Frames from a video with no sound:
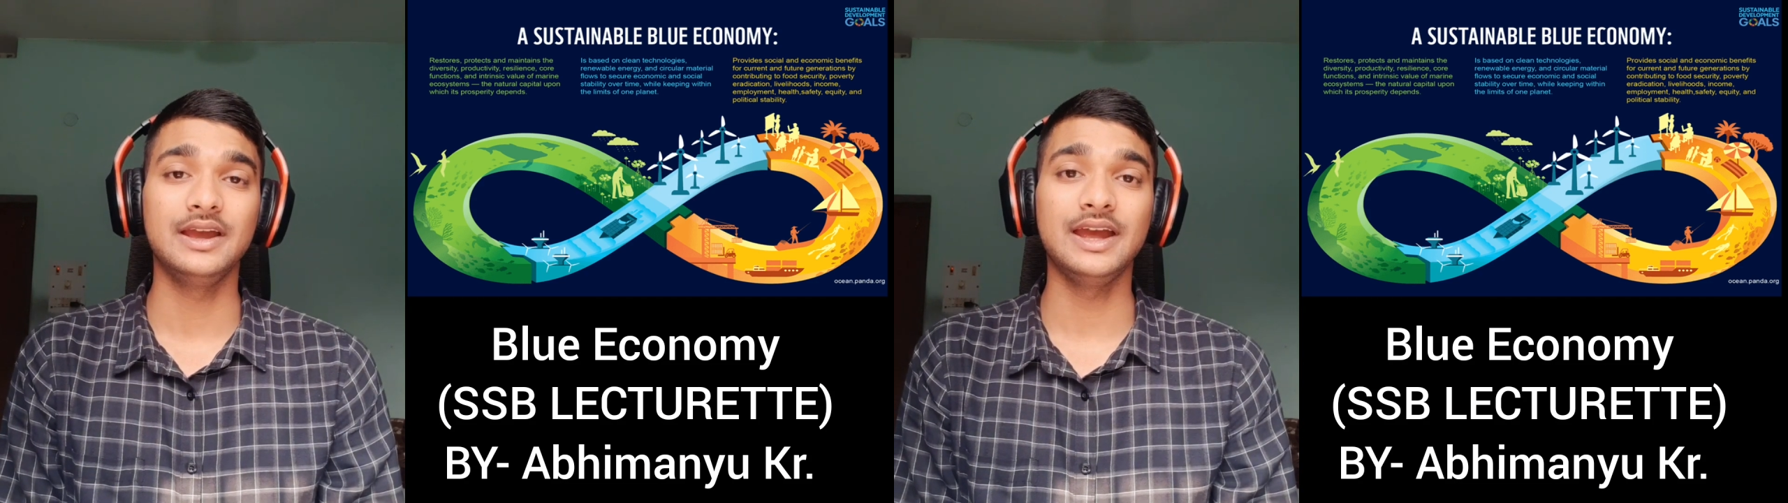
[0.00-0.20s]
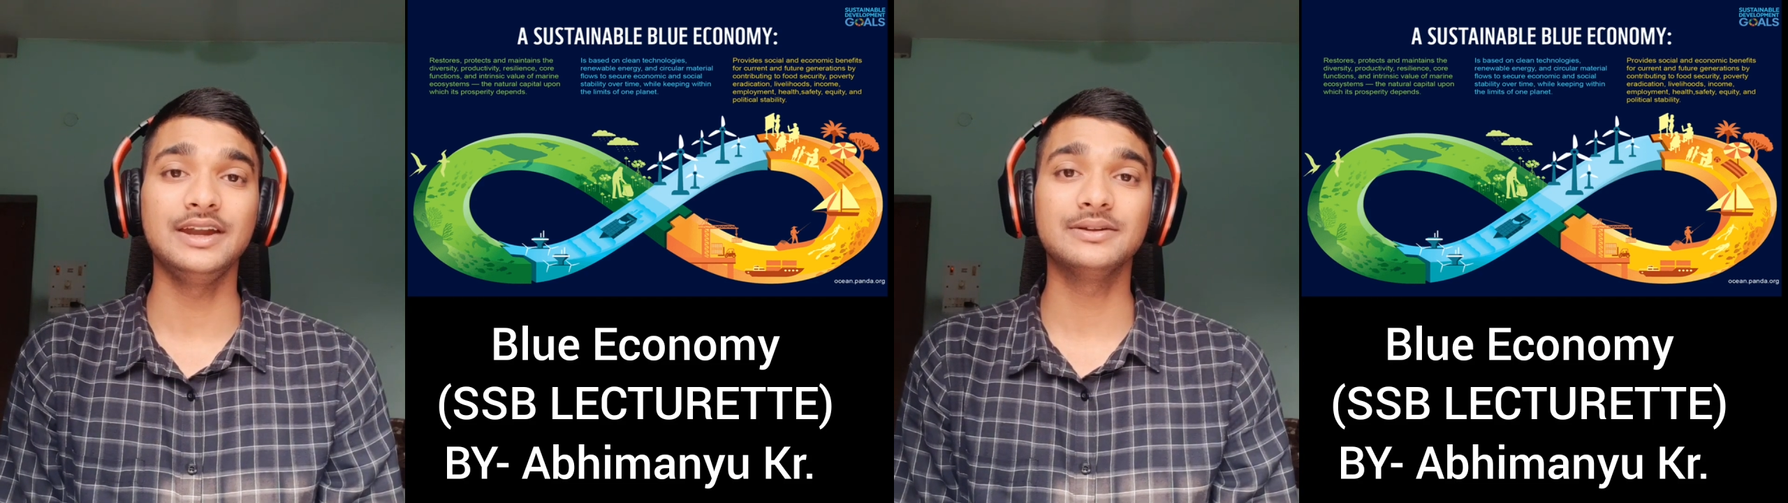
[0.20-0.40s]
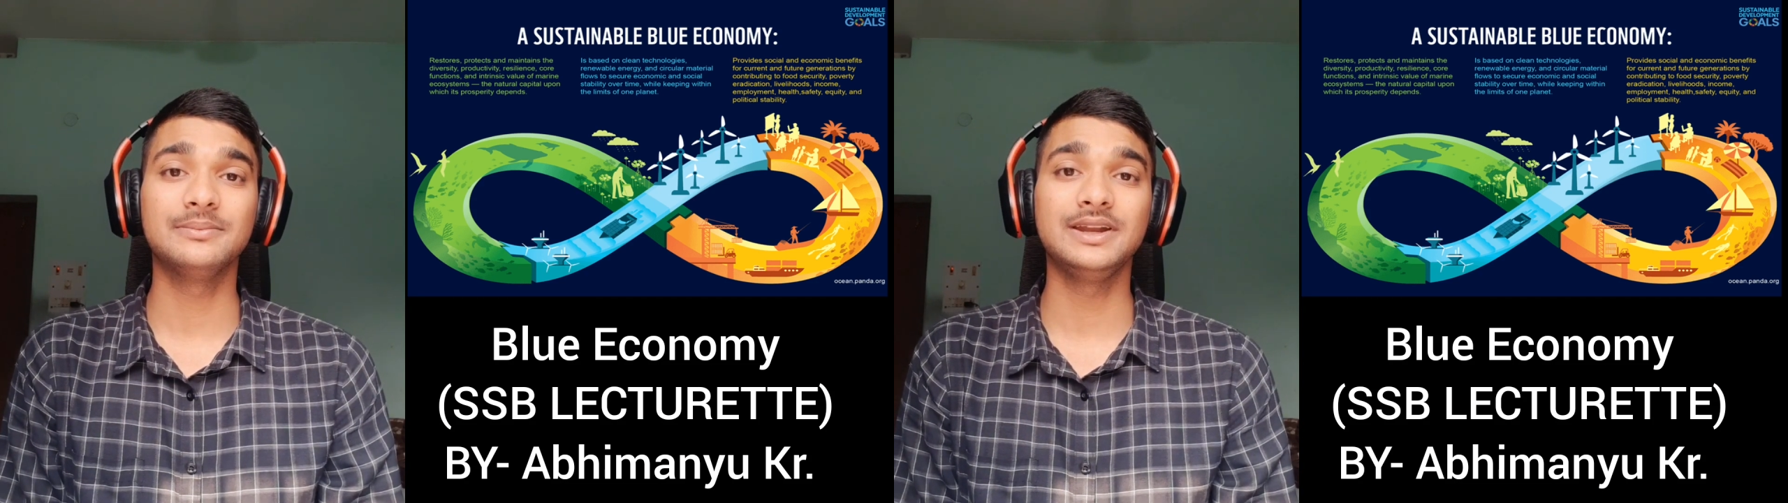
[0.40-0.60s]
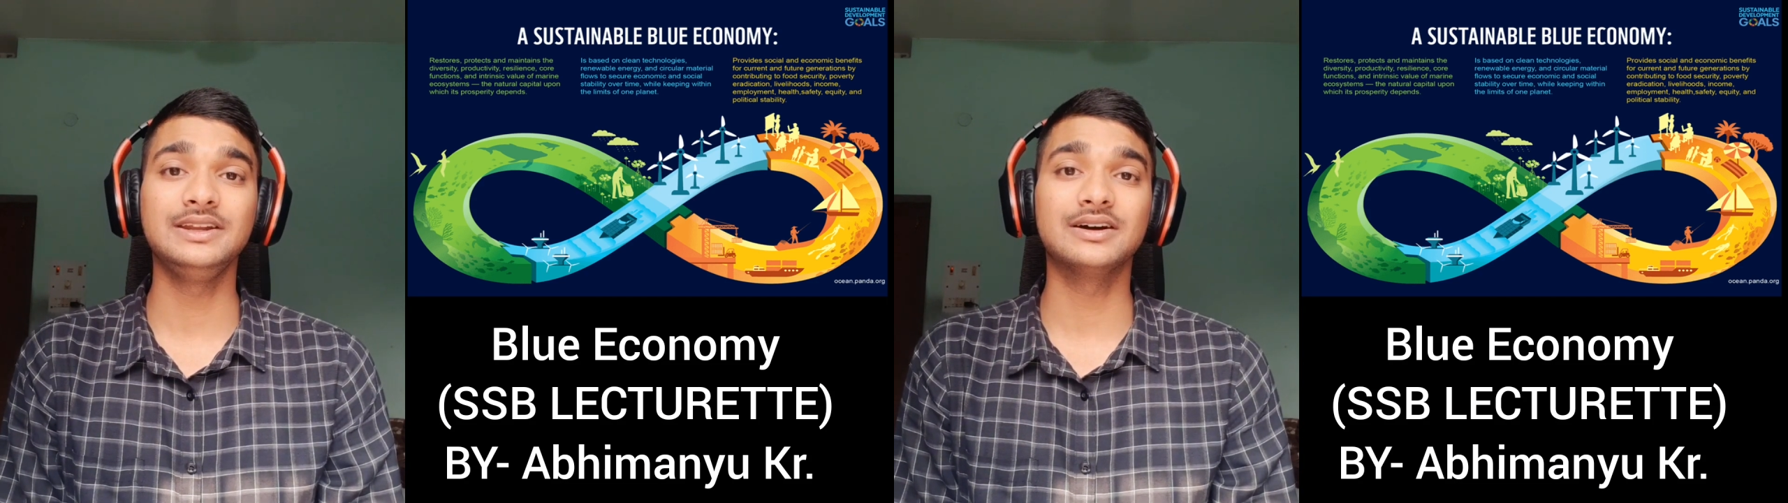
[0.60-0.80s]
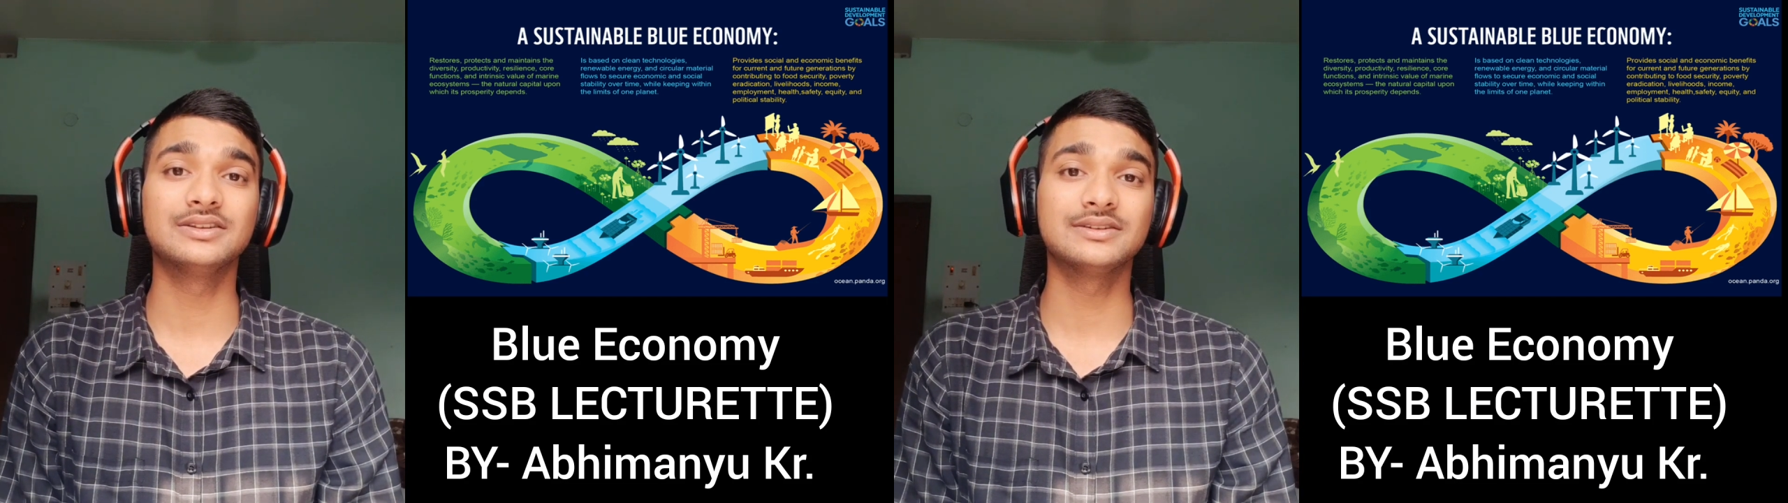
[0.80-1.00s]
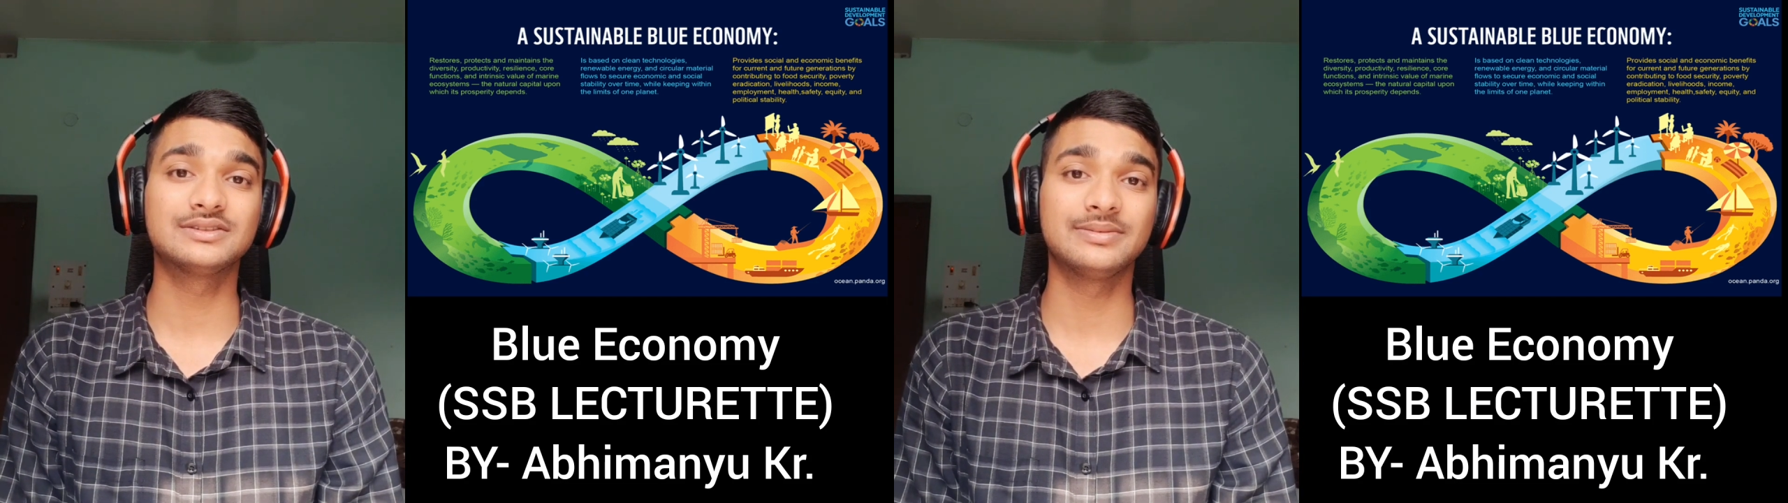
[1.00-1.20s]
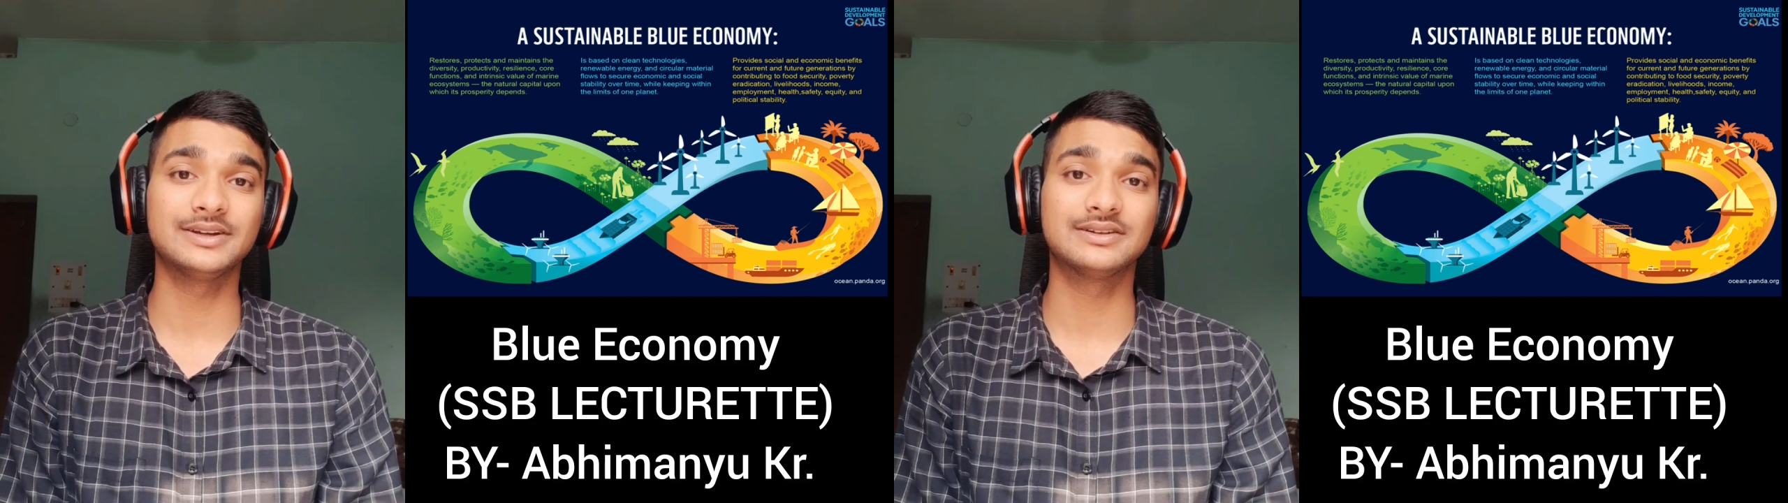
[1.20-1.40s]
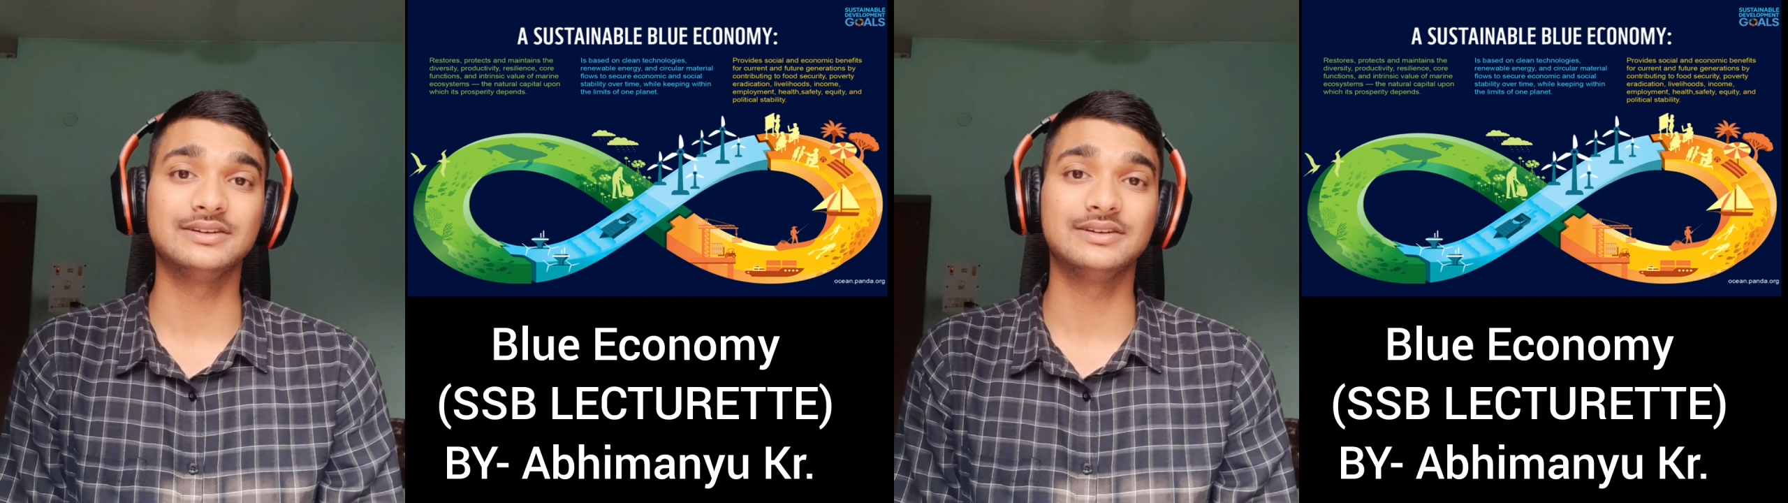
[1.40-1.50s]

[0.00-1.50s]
and many other threats